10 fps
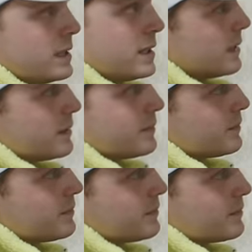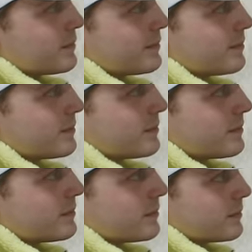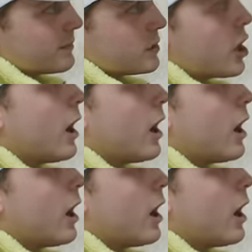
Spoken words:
(not speaking)